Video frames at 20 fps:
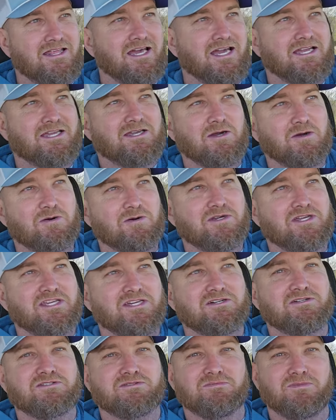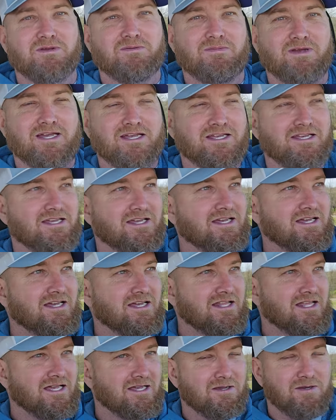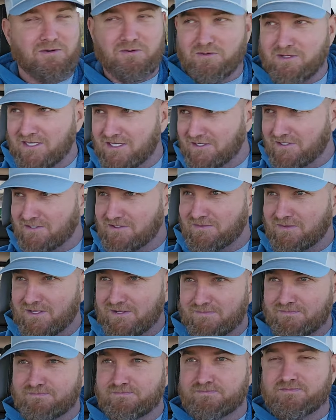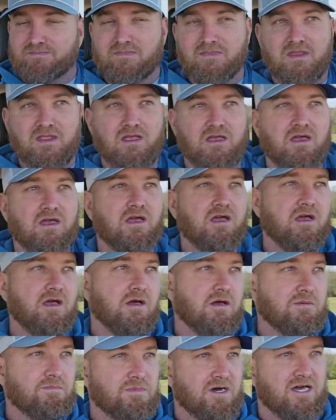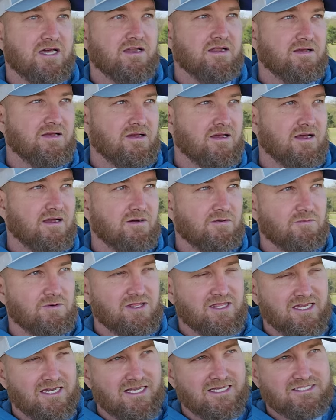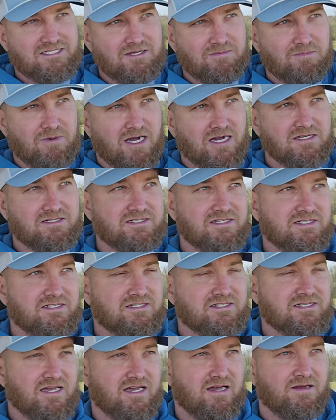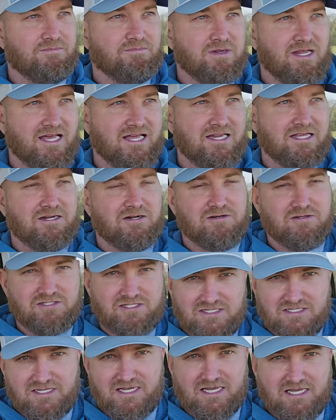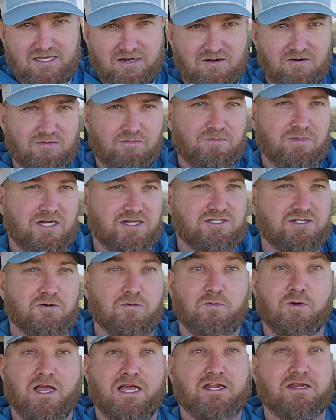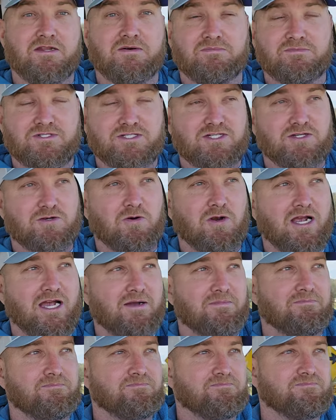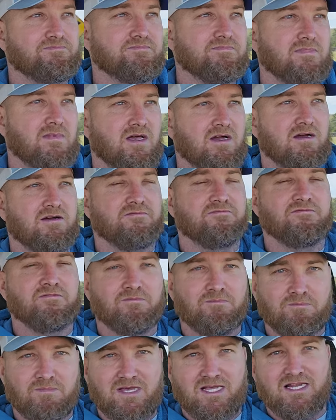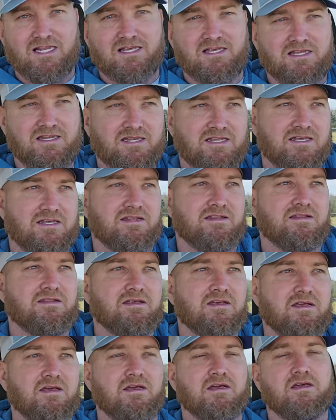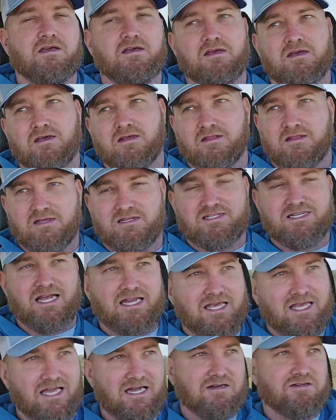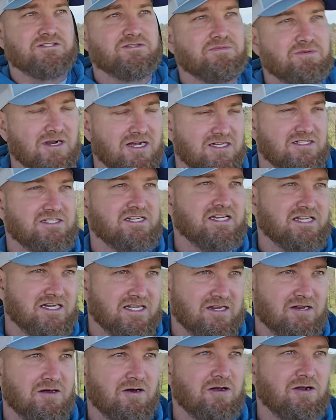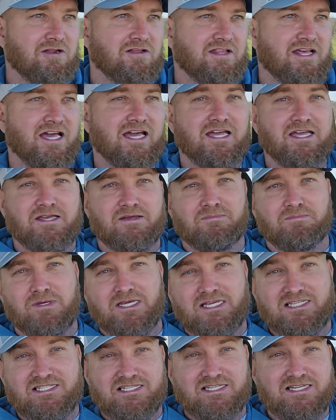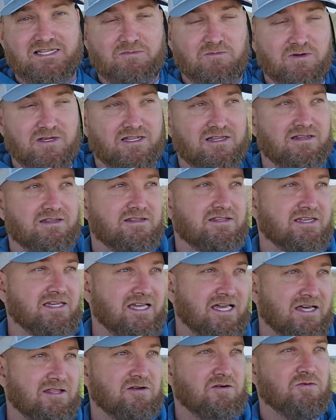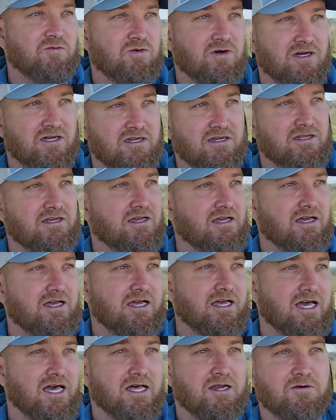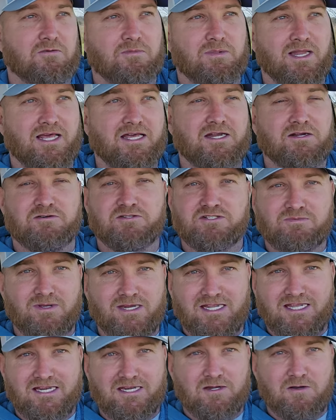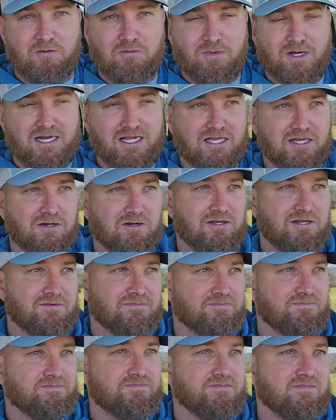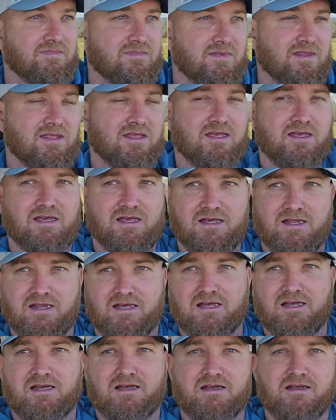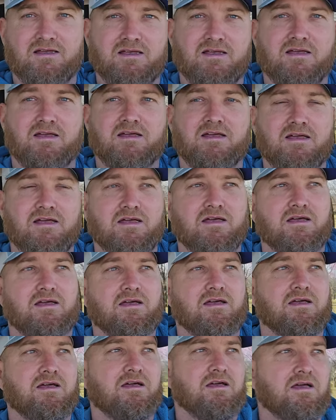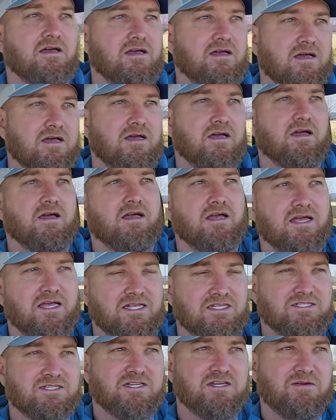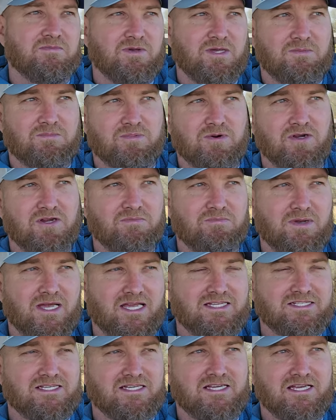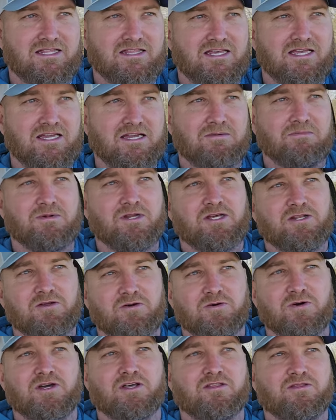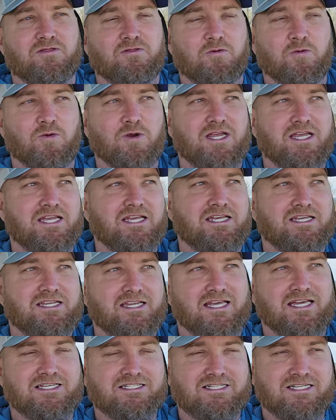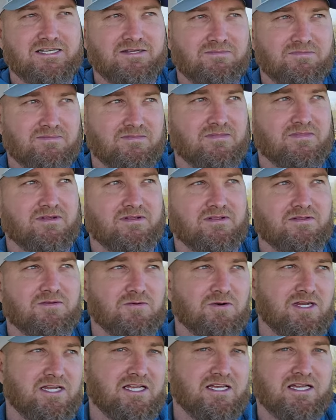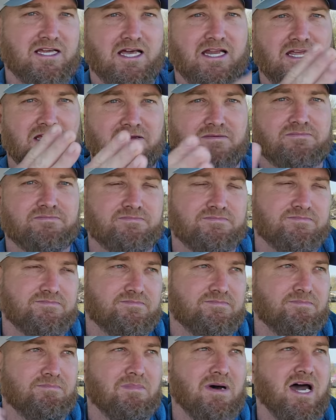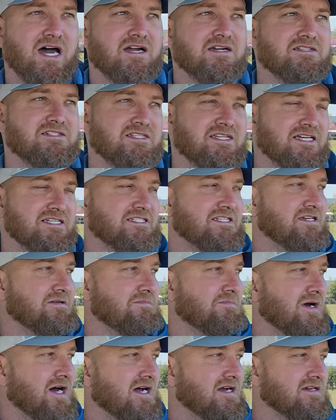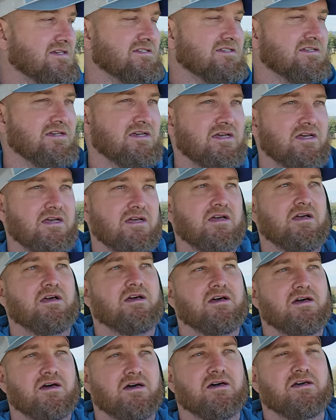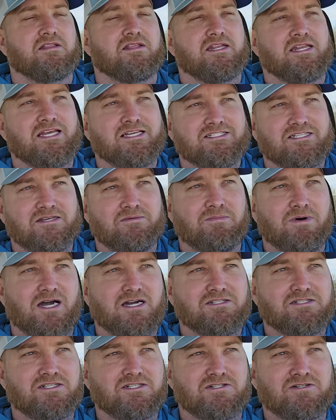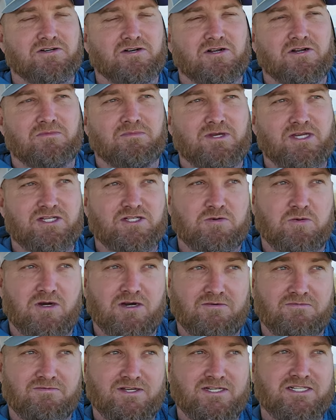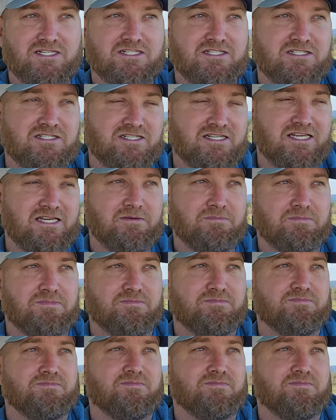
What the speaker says: That goat kills me, man. That goat kills me. But with the nesting boxes, I'm planning on just taking a bunch of random scrap from milling and the tiny house project and all of that and piecing them together one. I don't plan on spending no money on it. And it's going to be pretty basic. I think I'm going to do a three kind of box, nesting box. The nesting boxes are going to be 12 inches deep,